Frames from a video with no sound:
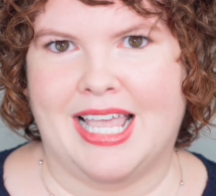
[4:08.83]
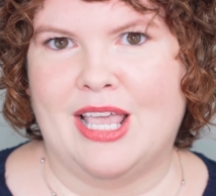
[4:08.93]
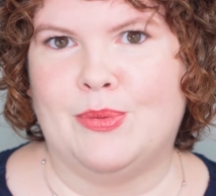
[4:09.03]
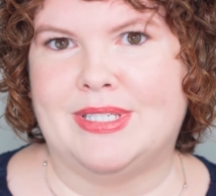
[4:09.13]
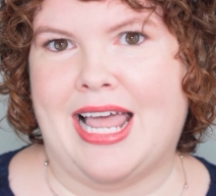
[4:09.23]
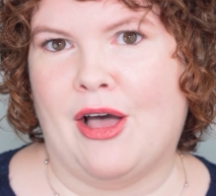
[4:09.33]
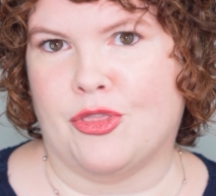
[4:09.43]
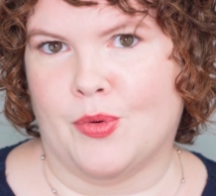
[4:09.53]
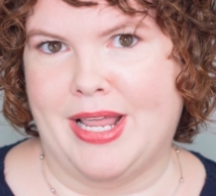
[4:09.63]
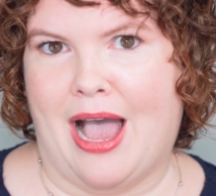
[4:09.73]
It was now
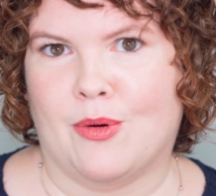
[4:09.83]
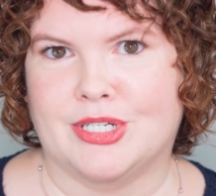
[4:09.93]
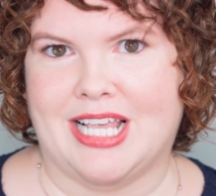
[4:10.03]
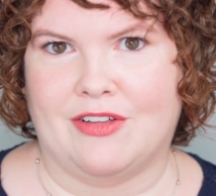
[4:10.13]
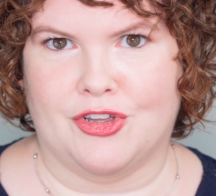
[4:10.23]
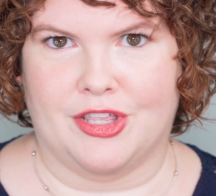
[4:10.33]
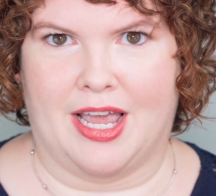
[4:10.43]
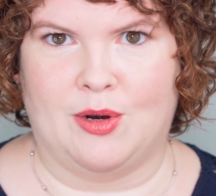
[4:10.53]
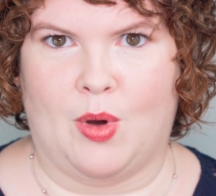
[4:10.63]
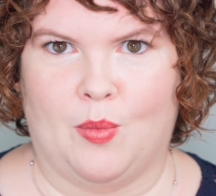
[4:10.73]
three hours after the
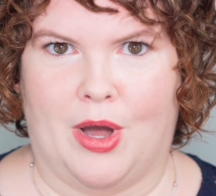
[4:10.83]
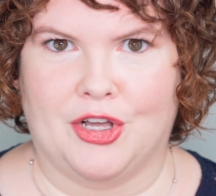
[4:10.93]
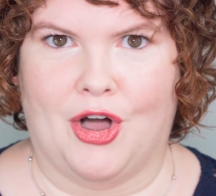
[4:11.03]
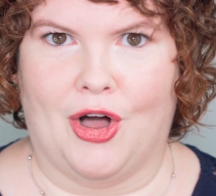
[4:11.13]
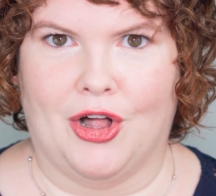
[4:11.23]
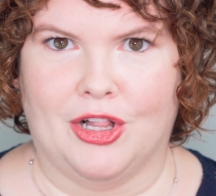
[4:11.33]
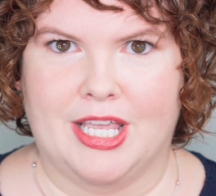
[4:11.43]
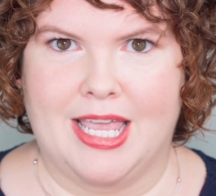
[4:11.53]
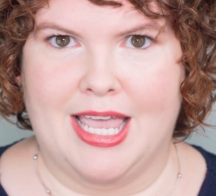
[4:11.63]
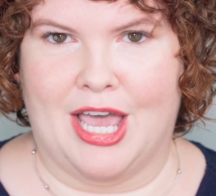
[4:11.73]
nine one one
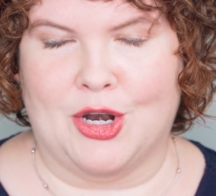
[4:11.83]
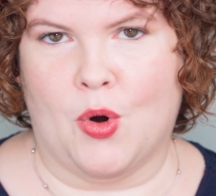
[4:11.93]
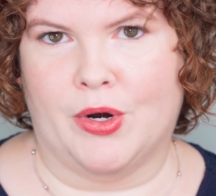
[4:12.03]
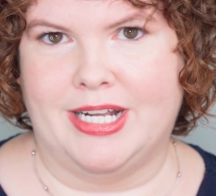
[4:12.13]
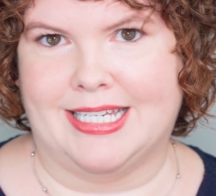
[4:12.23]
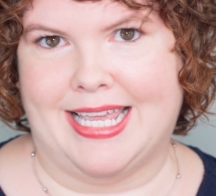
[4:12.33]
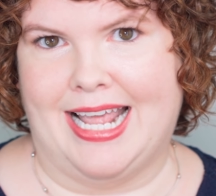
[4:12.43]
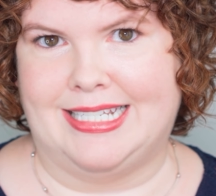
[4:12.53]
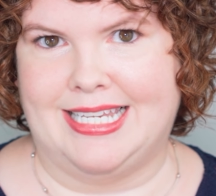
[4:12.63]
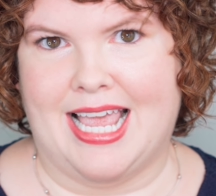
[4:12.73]
call, and according to
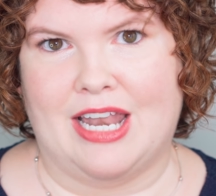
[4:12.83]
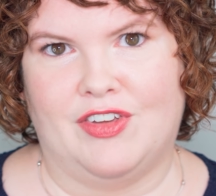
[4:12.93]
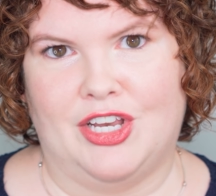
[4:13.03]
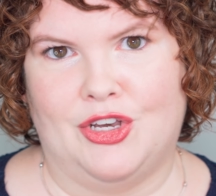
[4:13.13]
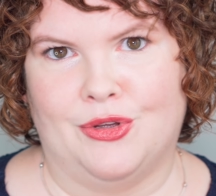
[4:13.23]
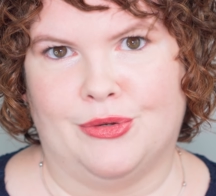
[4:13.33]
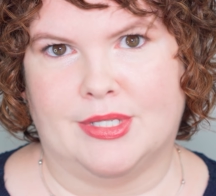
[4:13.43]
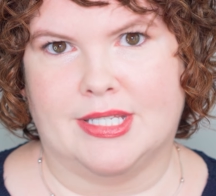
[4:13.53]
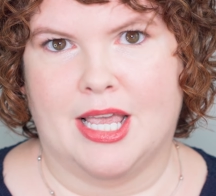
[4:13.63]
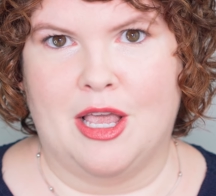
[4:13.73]
K T N V
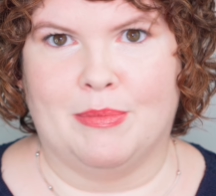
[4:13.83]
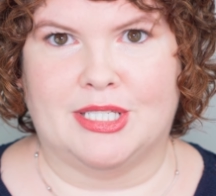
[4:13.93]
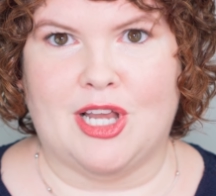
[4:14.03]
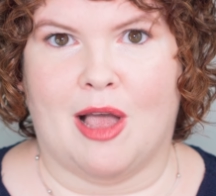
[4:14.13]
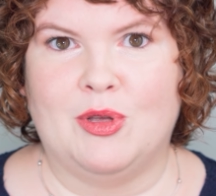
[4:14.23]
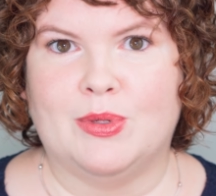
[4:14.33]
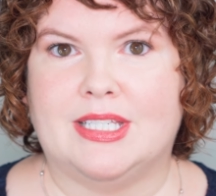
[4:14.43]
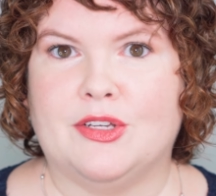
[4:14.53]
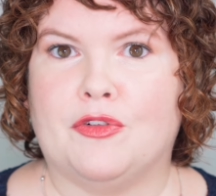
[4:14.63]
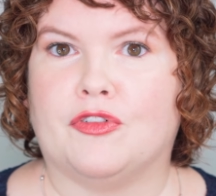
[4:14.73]
News, Bustami was
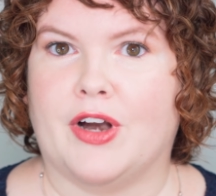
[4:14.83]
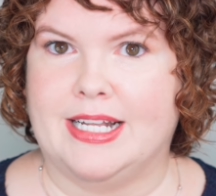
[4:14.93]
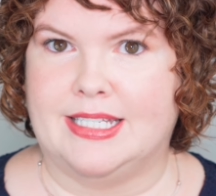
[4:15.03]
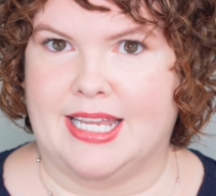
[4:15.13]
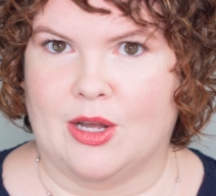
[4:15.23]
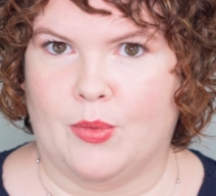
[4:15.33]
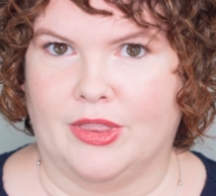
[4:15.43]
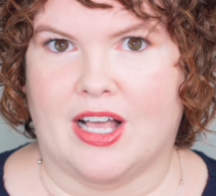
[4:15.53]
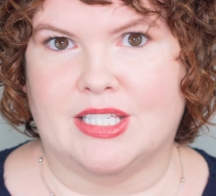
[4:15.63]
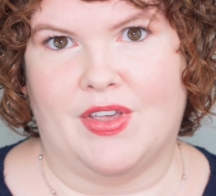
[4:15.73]
still frantic
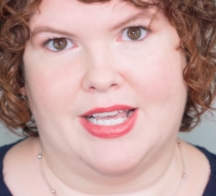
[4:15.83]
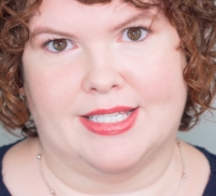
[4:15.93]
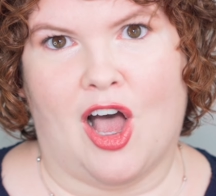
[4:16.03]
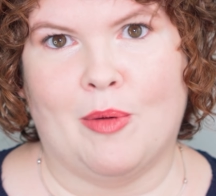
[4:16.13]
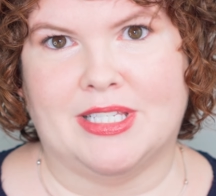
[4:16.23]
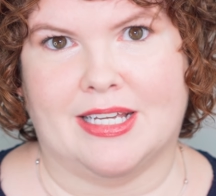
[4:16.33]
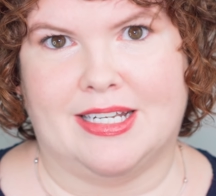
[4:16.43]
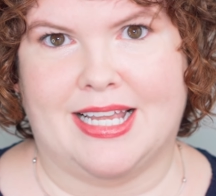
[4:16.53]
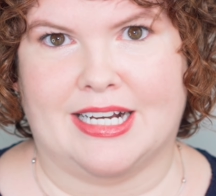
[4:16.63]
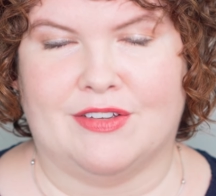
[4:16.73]
when Las Vegas homicide
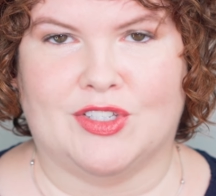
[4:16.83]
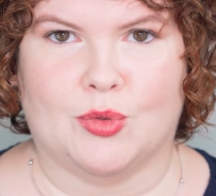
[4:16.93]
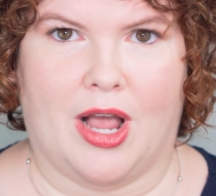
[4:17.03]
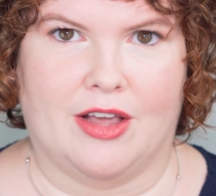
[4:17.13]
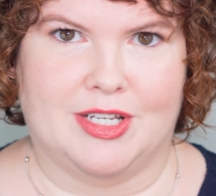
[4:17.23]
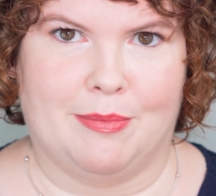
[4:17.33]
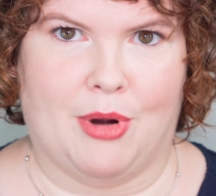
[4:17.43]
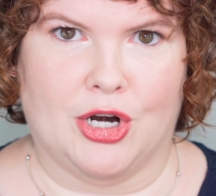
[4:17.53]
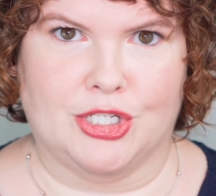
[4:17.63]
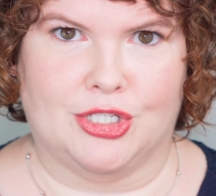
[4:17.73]
detectives arrived in
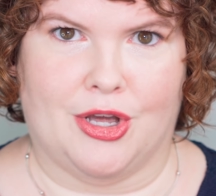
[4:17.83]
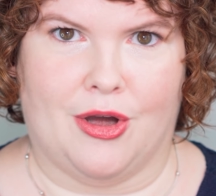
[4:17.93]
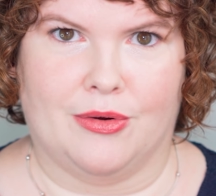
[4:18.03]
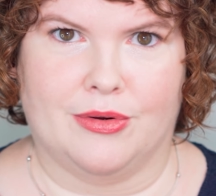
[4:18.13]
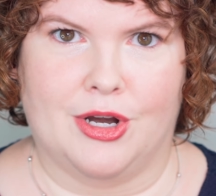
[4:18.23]
Barstow.